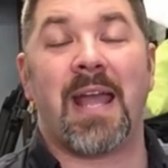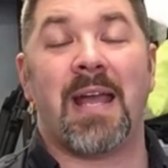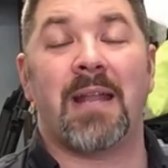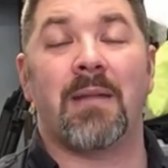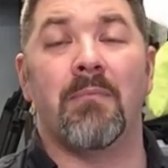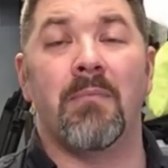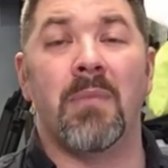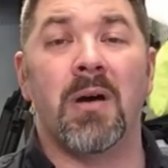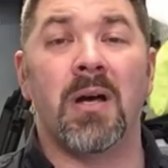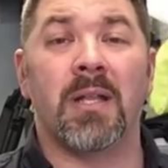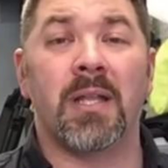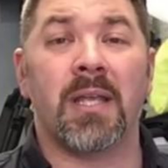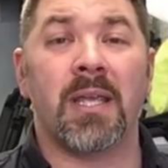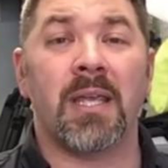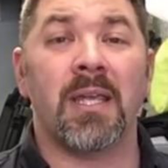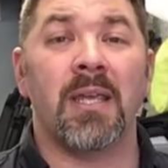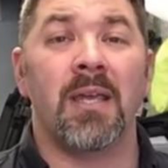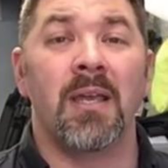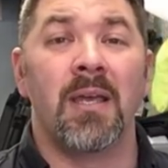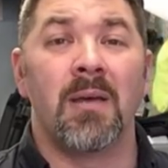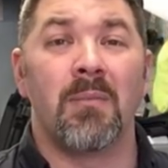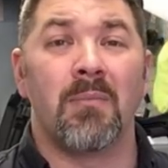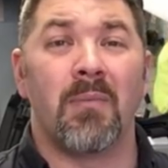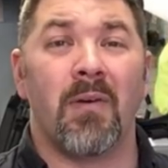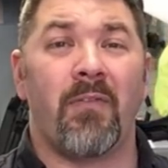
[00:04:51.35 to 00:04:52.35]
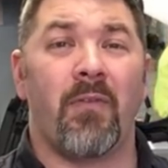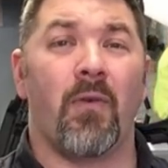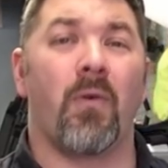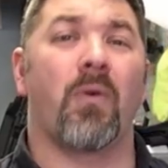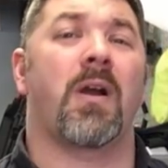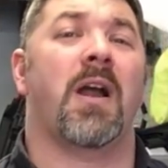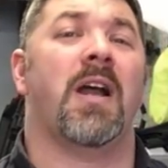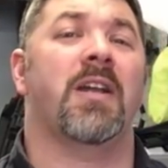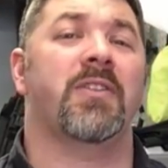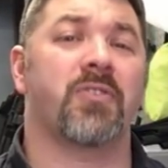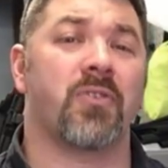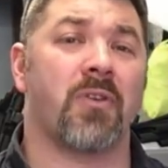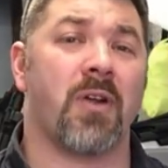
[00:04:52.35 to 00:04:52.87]
kind of money
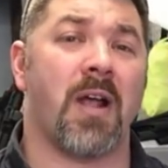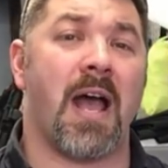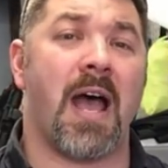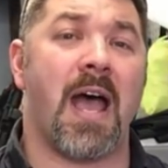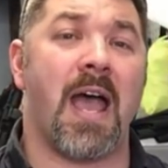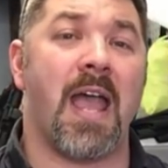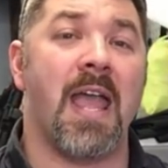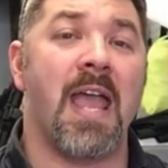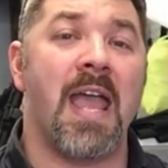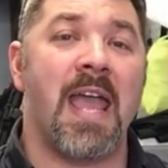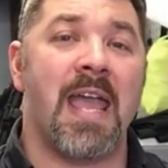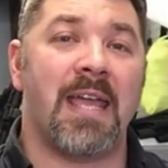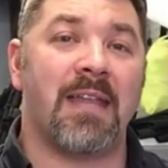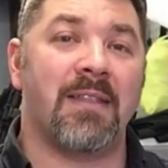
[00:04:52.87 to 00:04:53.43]
before I try it.